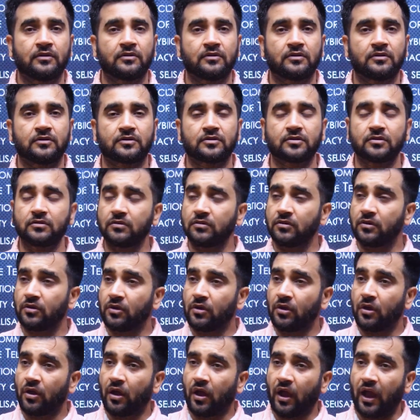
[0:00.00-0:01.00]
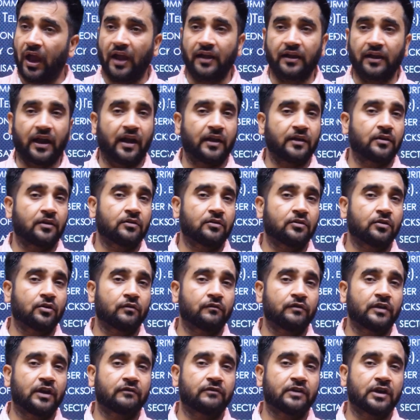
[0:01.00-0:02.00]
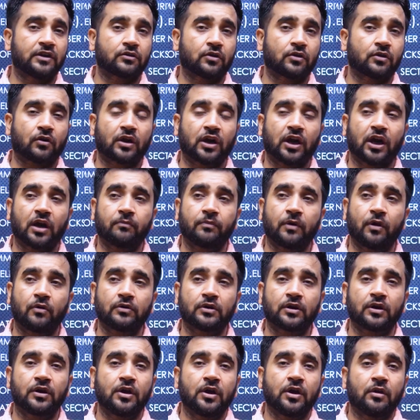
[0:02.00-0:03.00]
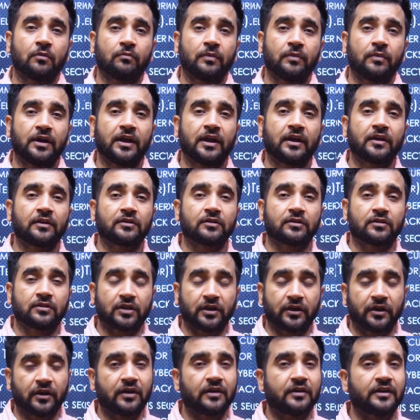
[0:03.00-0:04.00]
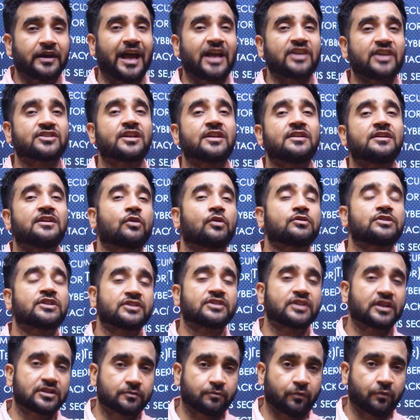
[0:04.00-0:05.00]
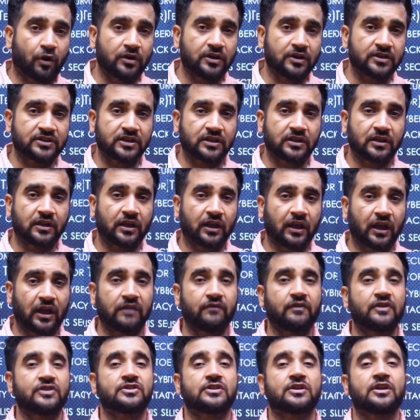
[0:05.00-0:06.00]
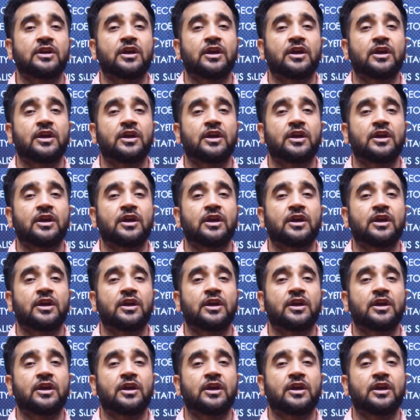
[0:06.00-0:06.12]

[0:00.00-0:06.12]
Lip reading: So, and you know, we are talking about building the national logistics policy in which